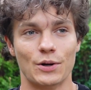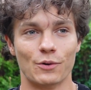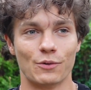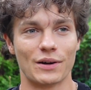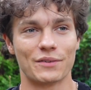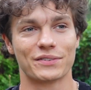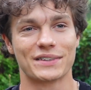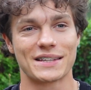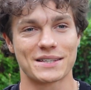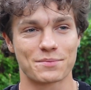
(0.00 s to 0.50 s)

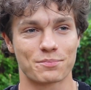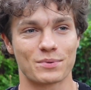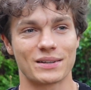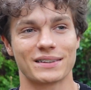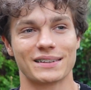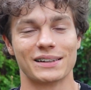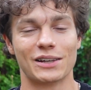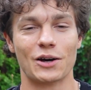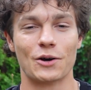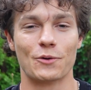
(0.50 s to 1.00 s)
with this
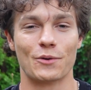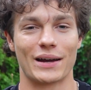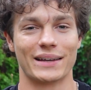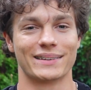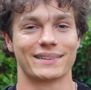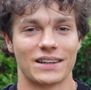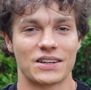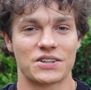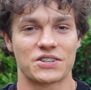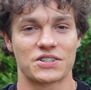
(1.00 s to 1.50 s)
pretty low
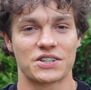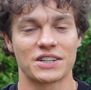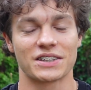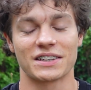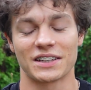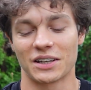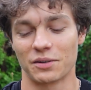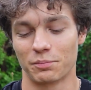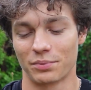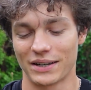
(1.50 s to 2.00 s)
weight,
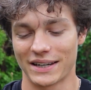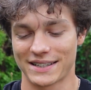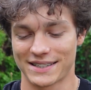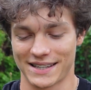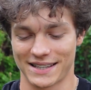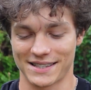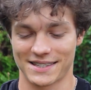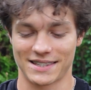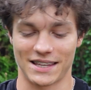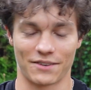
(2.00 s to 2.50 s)
shitting bricks
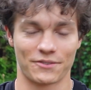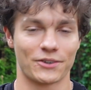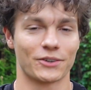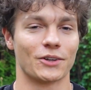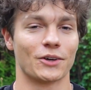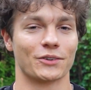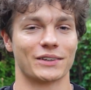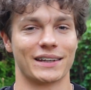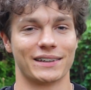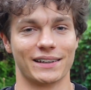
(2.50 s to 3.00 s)
and stuff, you
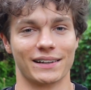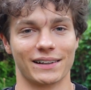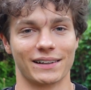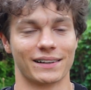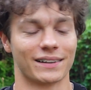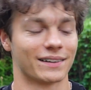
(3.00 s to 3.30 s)
know the deal.